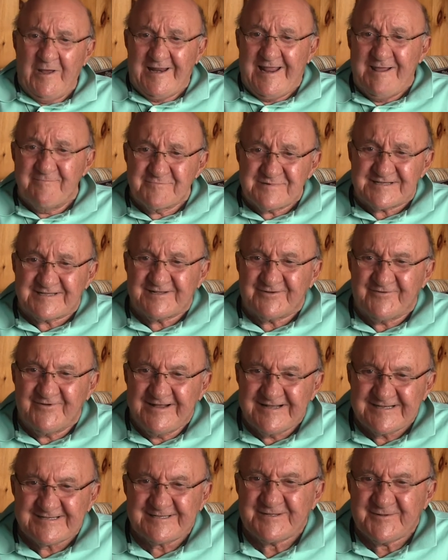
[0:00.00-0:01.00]
what happens to the
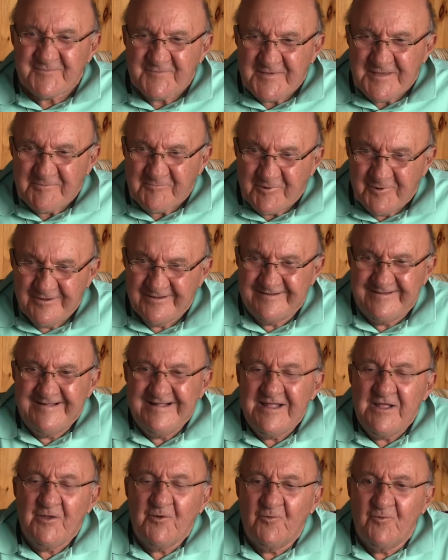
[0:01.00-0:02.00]
rest of the people?
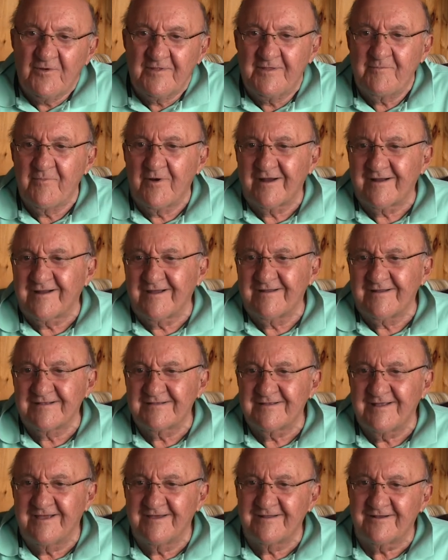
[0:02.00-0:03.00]
Well, they mark on a,
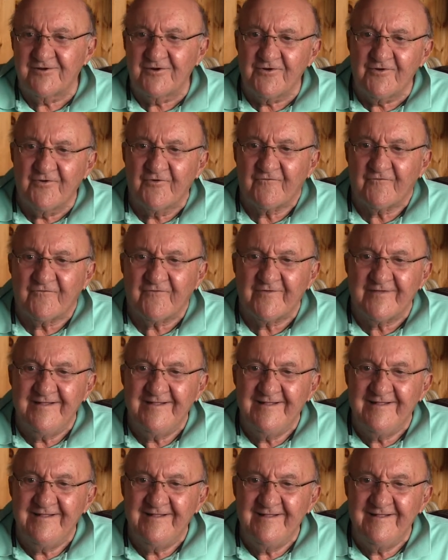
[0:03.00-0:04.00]
on a curve.
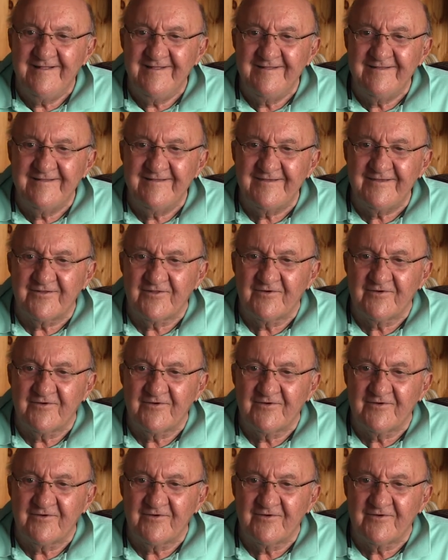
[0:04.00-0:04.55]
You